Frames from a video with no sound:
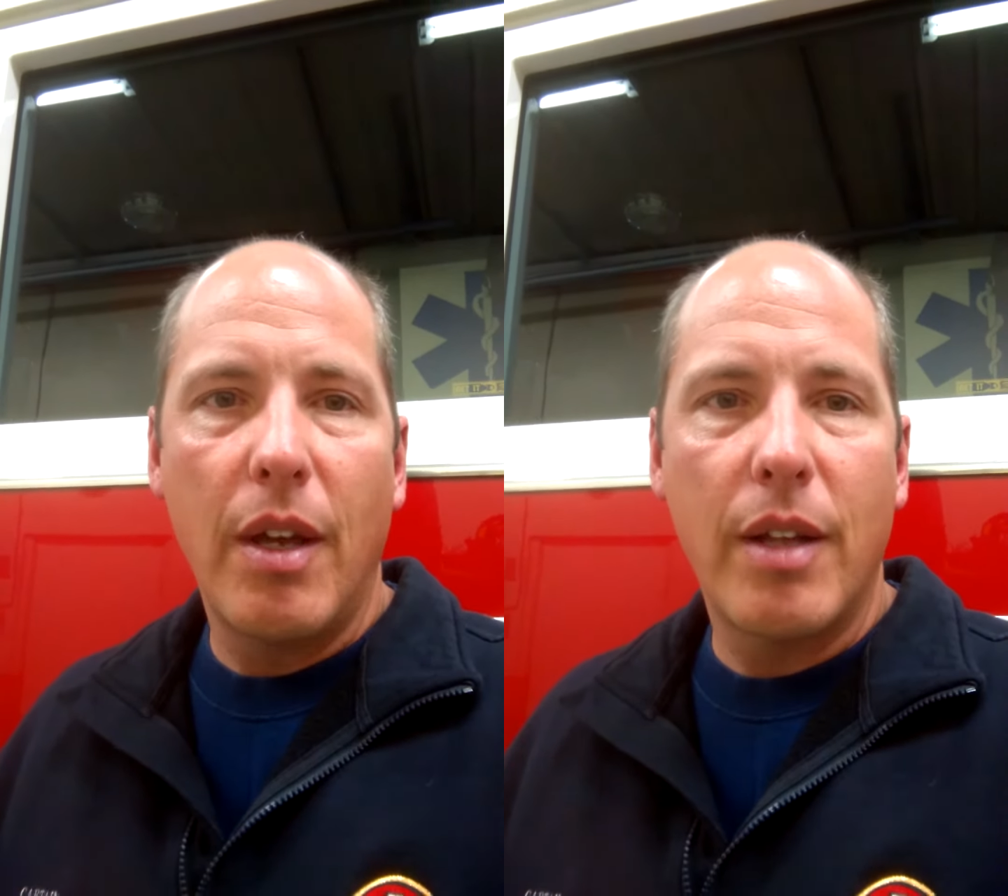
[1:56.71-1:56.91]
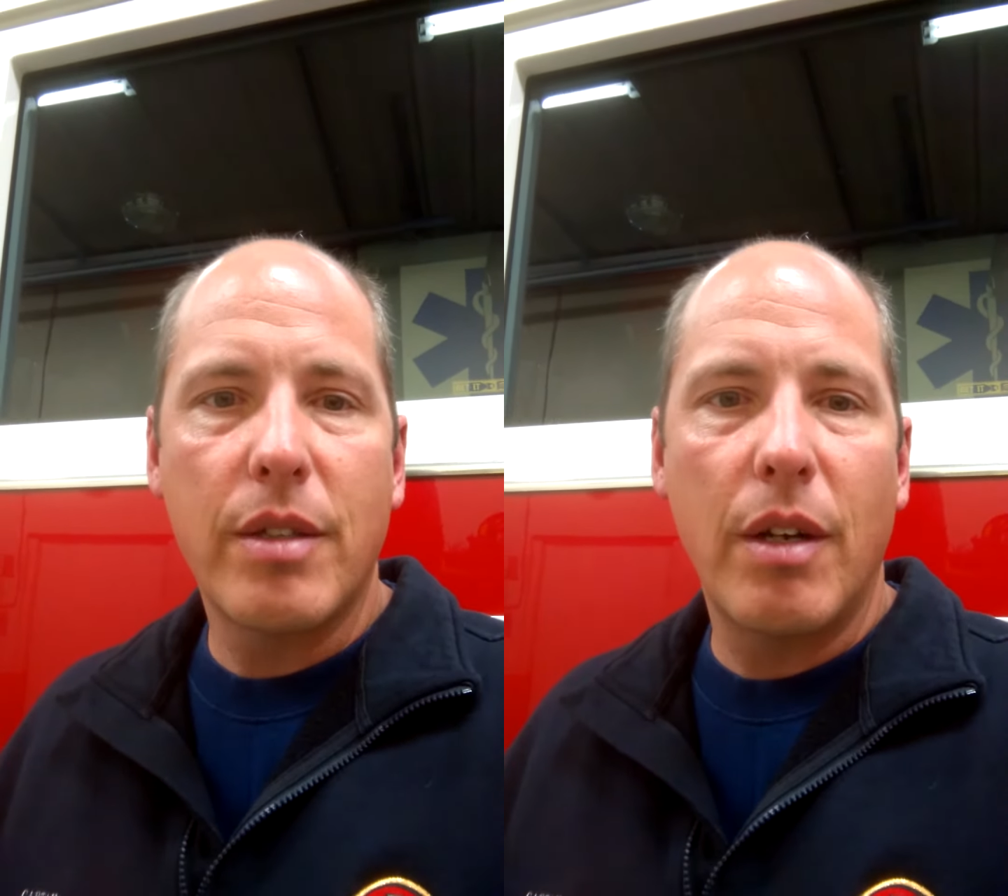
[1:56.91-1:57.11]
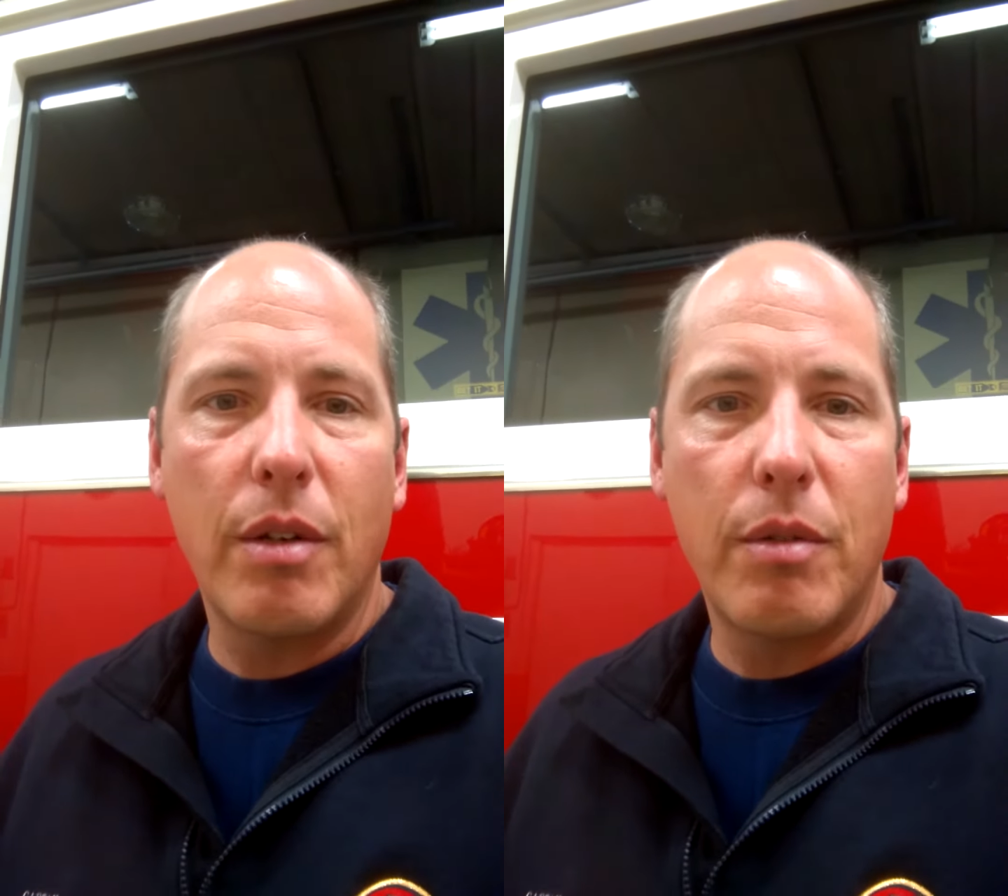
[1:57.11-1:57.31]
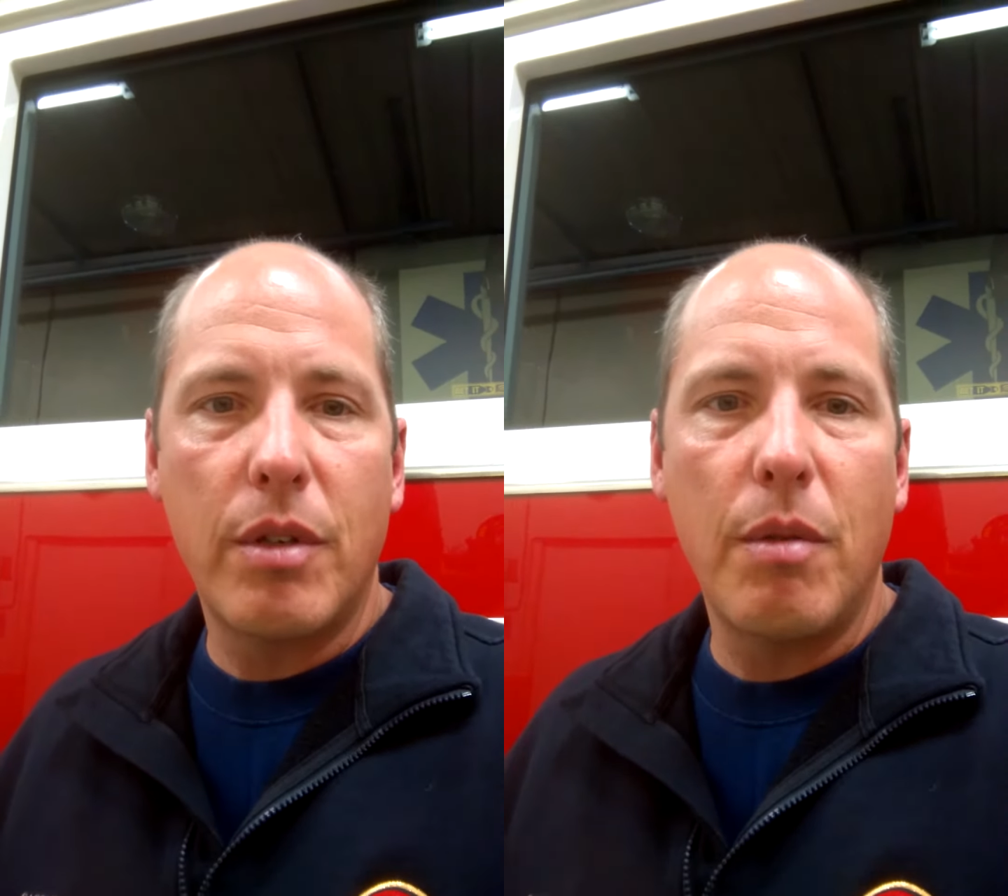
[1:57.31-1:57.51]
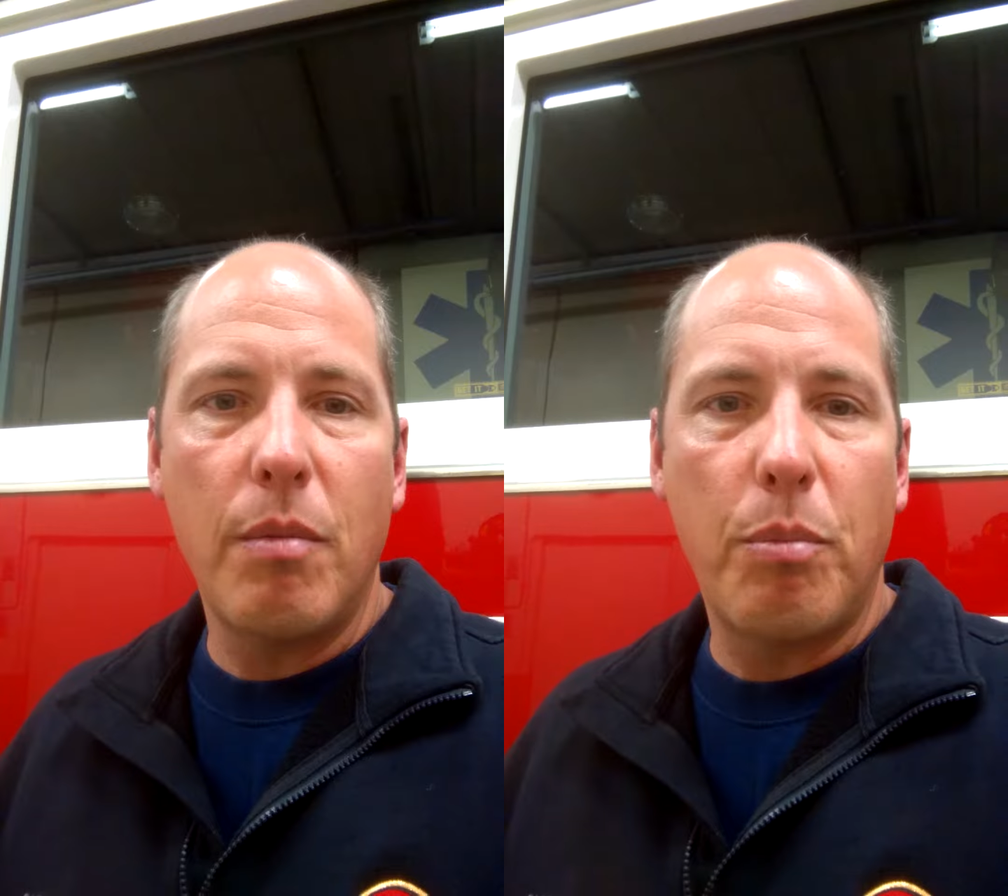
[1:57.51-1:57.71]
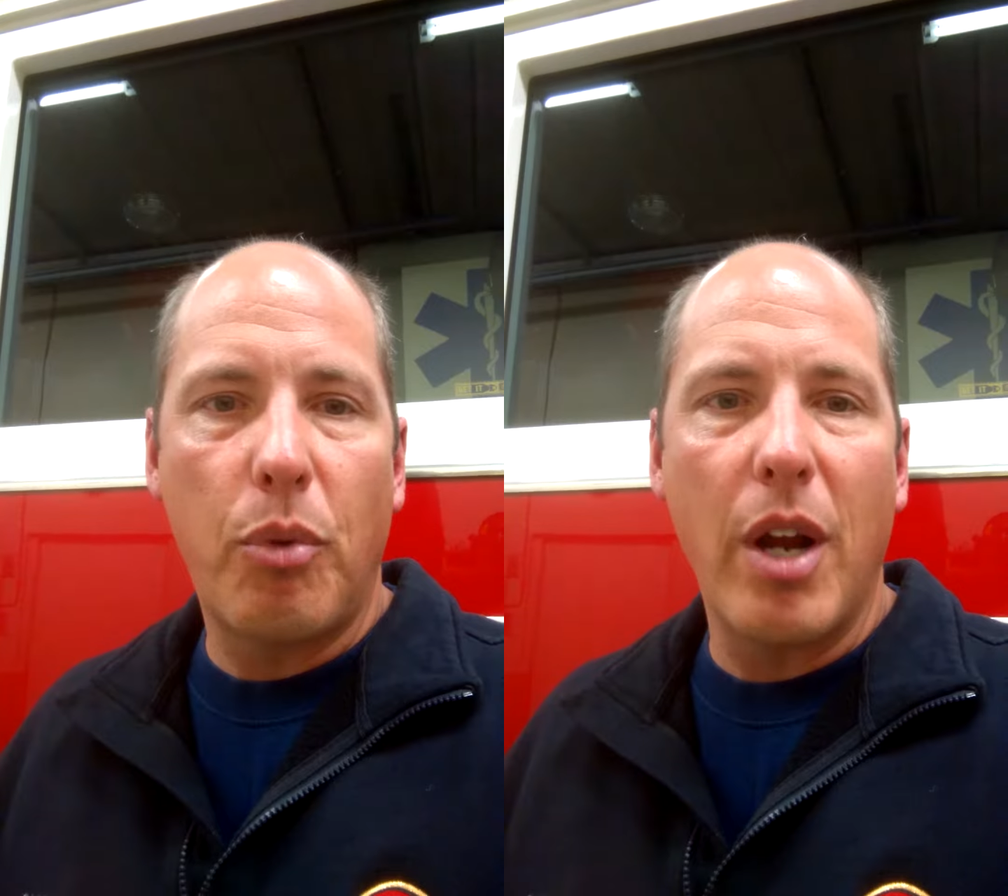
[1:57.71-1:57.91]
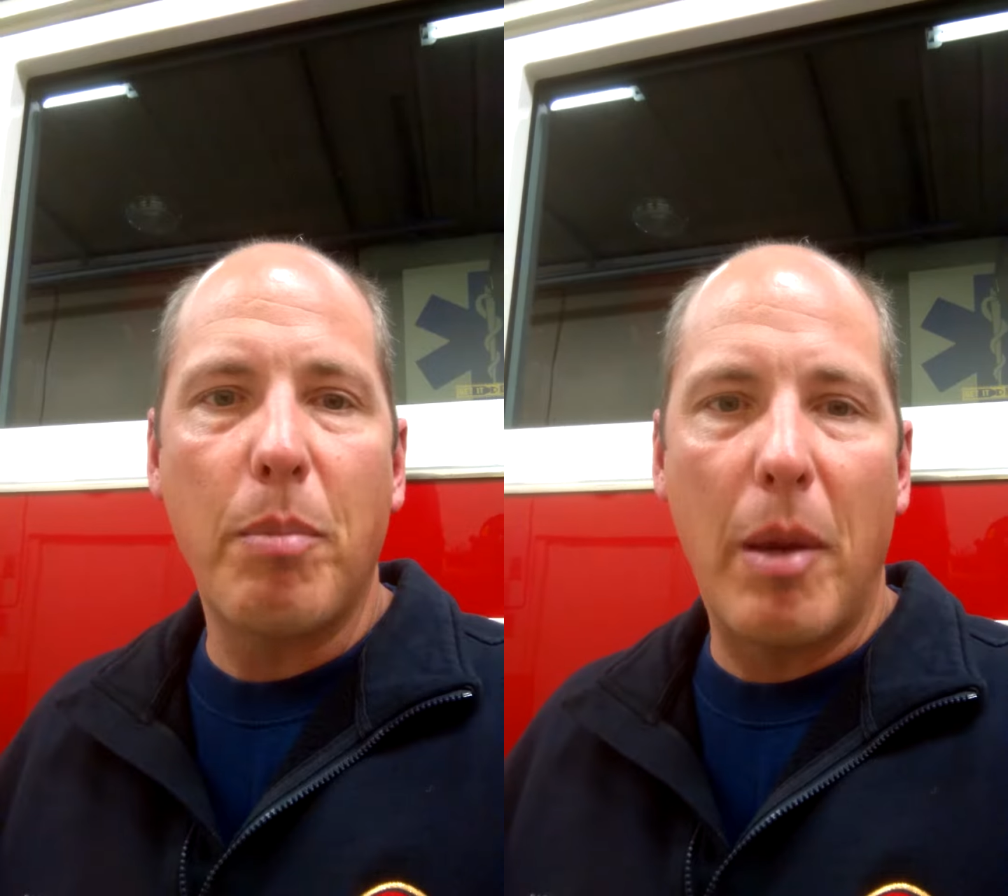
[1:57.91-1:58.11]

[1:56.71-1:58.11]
it's going to break